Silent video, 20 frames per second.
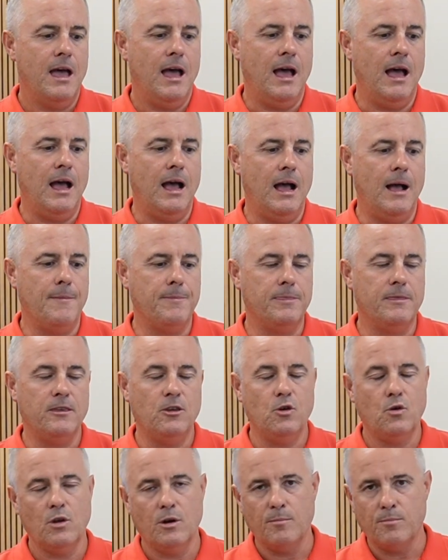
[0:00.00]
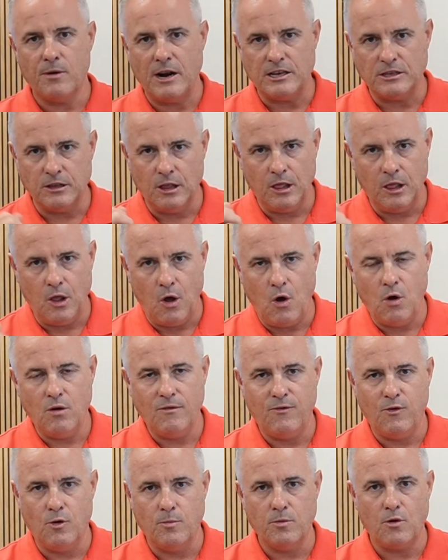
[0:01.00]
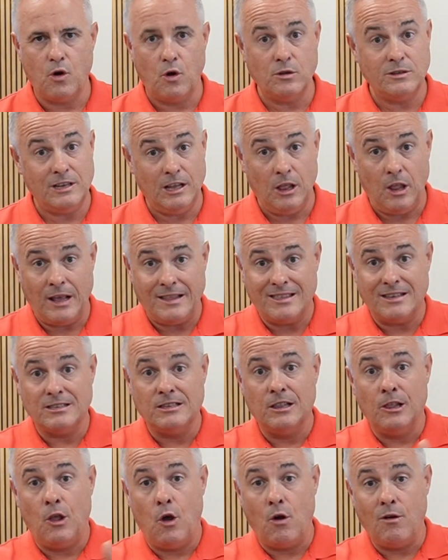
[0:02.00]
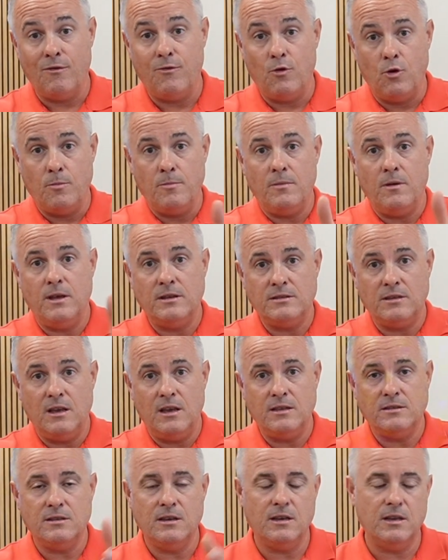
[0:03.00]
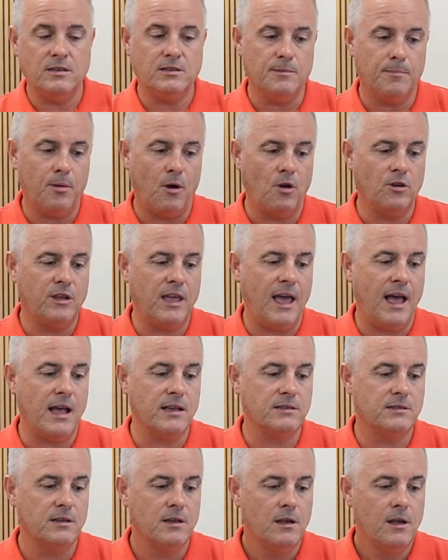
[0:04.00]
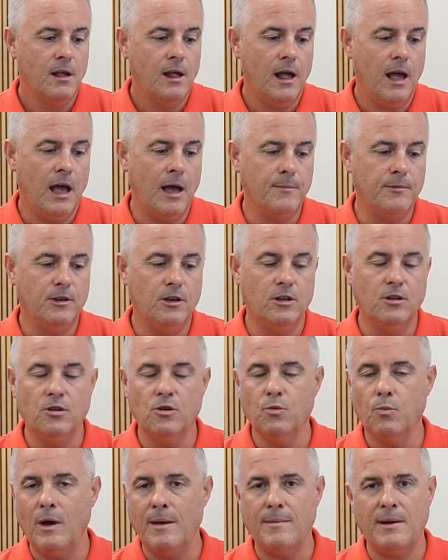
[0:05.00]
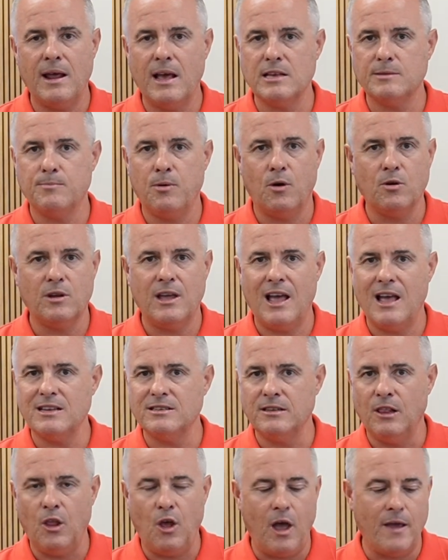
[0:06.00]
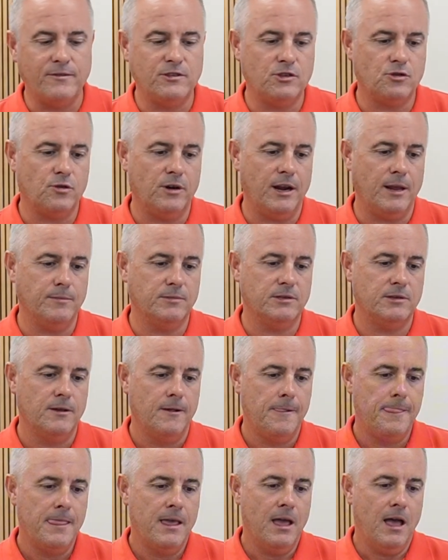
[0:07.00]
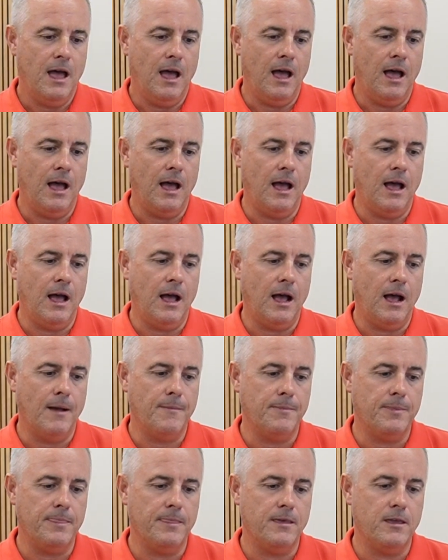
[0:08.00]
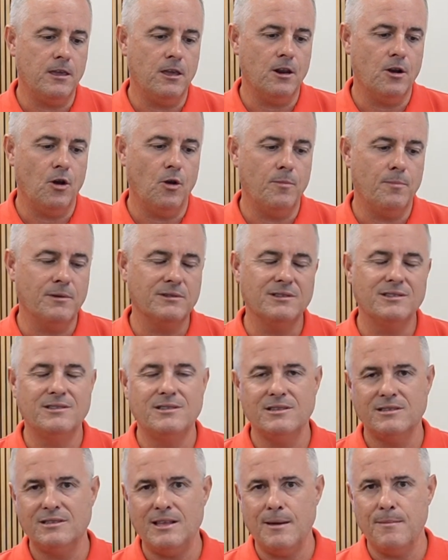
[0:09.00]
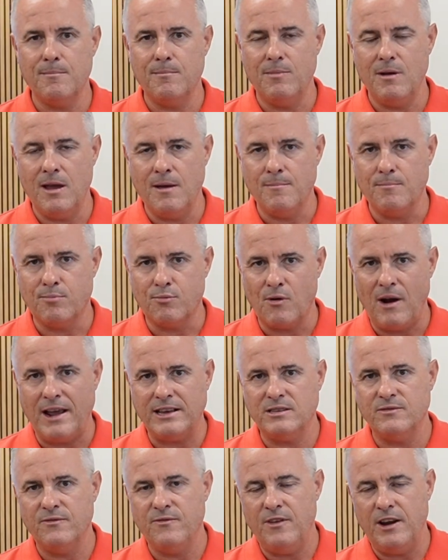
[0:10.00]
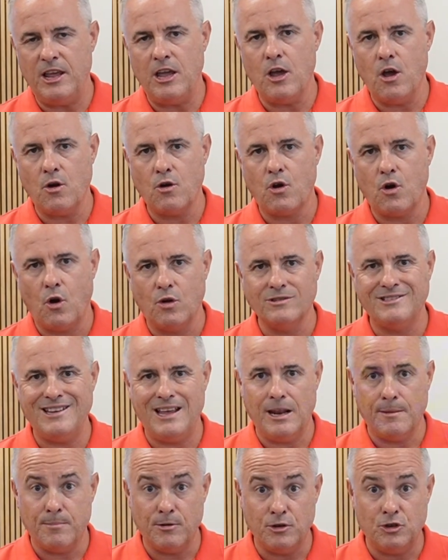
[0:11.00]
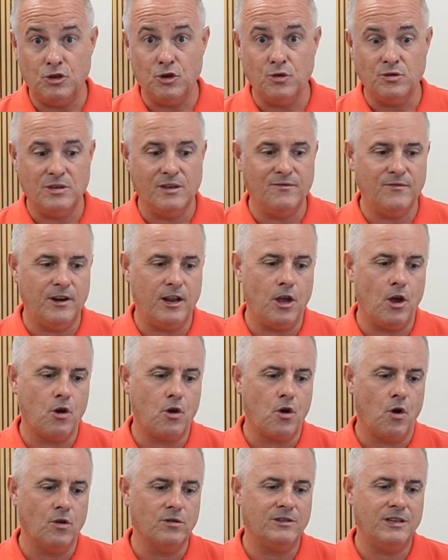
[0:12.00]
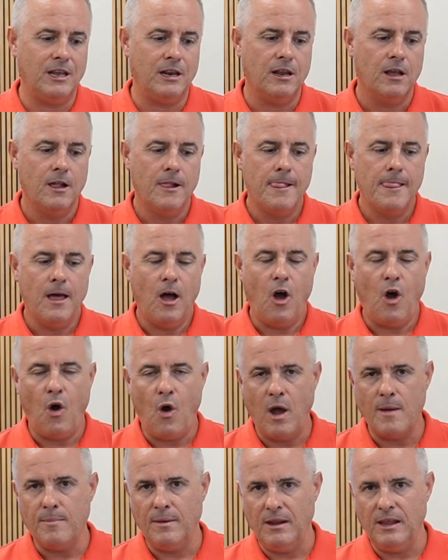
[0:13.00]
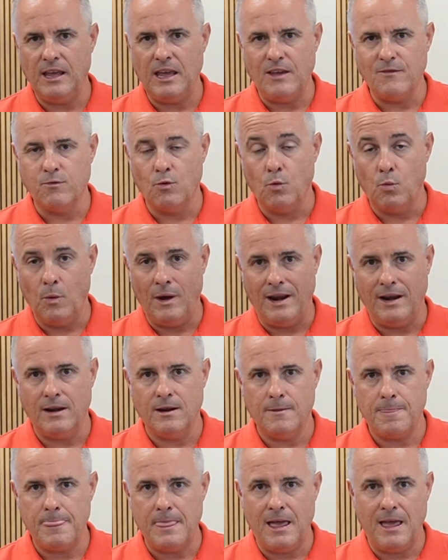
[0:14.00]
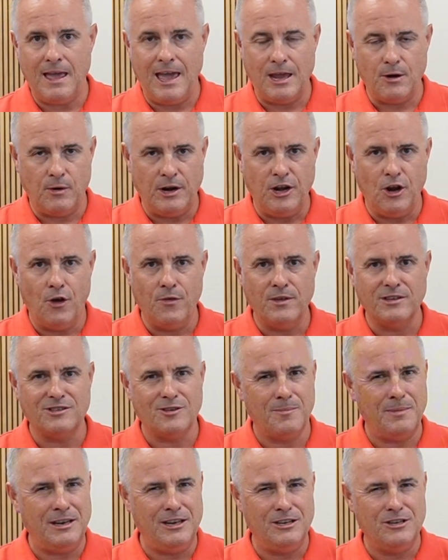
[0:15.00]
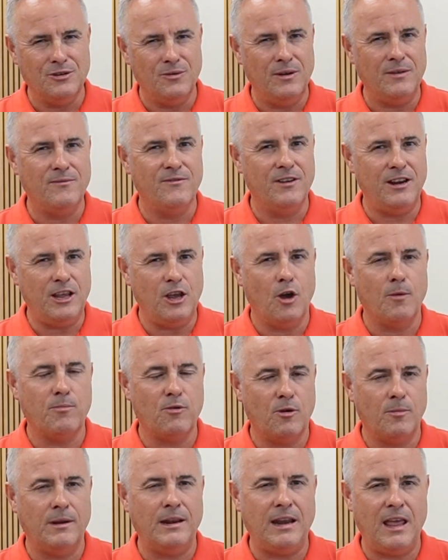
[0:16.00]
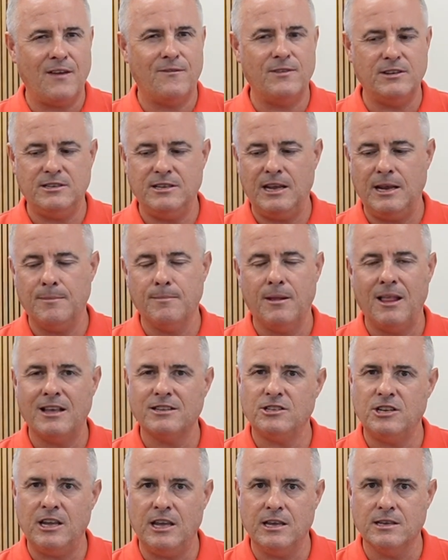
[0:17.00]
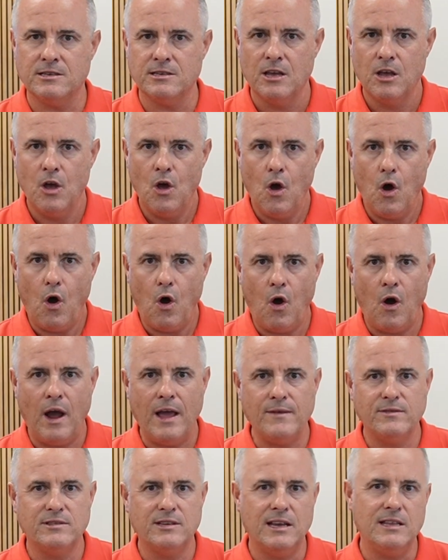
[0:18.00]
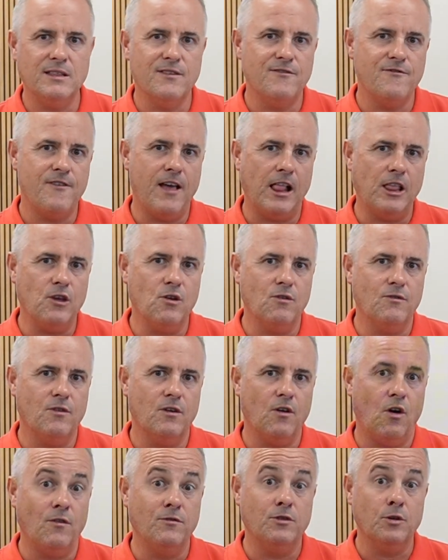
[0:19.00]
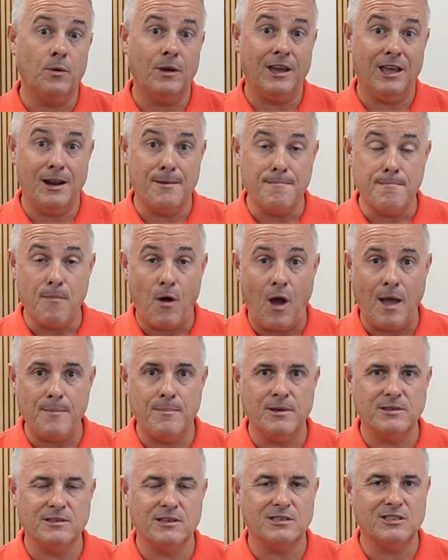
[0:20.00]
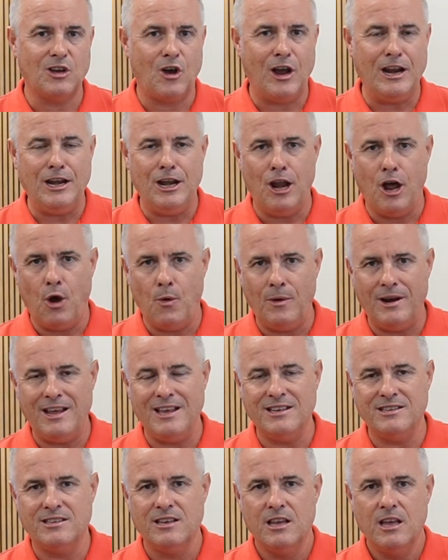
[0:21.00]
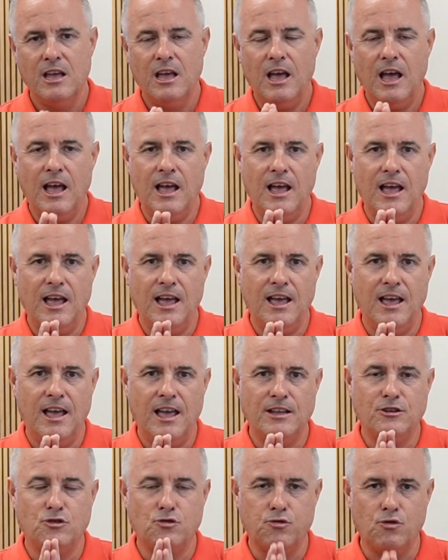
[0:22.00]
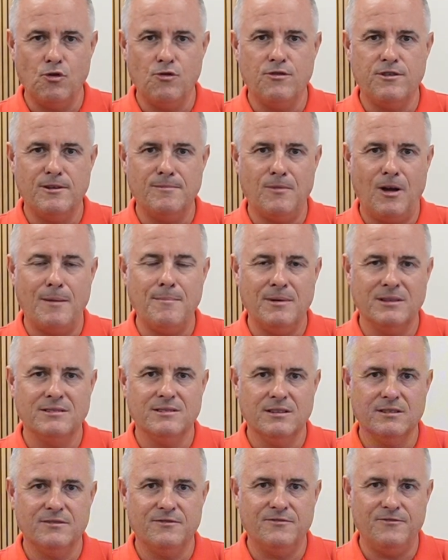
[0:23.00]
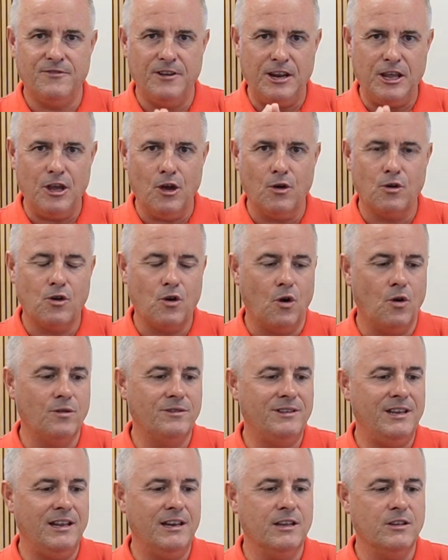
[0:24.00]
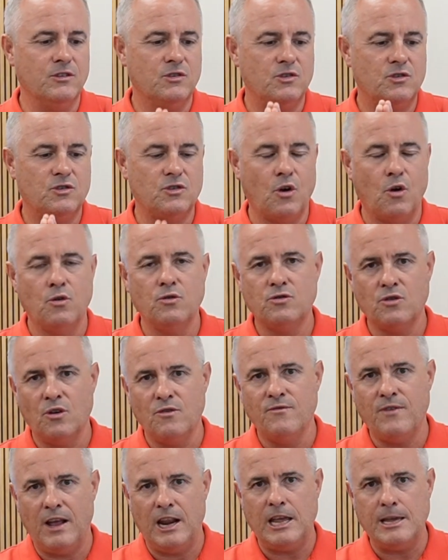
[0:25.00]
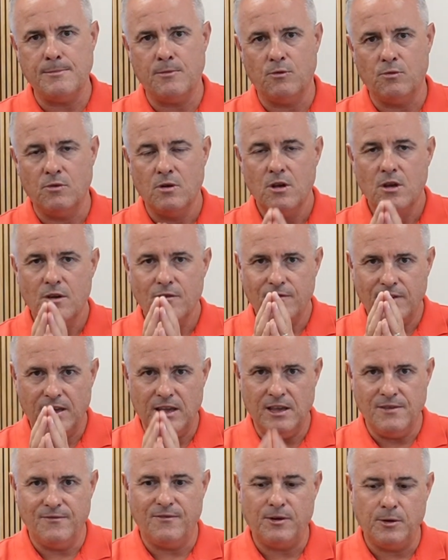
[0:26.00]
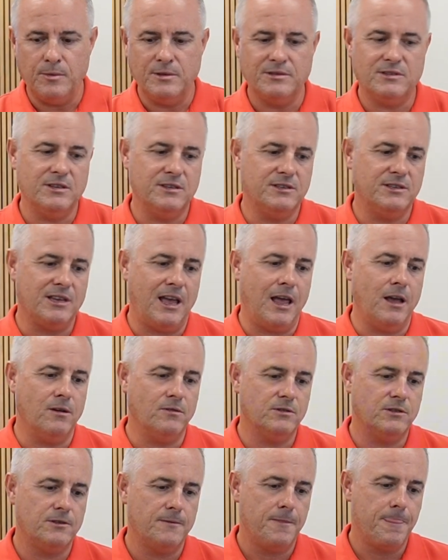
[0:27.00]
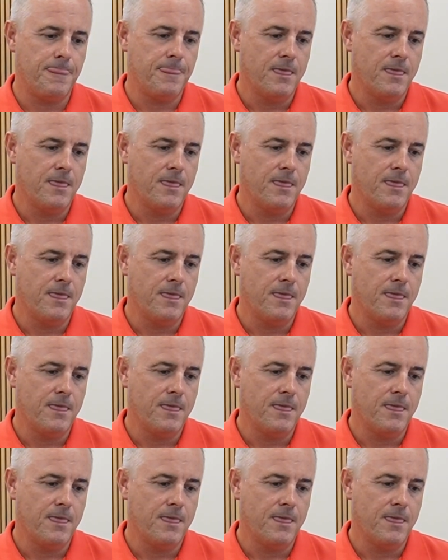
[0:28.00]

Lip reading: You can embrace long form content like this. Long form is a podcast. You can do webinars, podcasts, live streams. Businesses that embrace video content and producing video content, I believe, will win. Now, how do I know this? I've been doing video probably now for 10 plus years. I have seen the value of doing it in my business. I know it is a truth in my business. Video content is so valuable for influence and sales.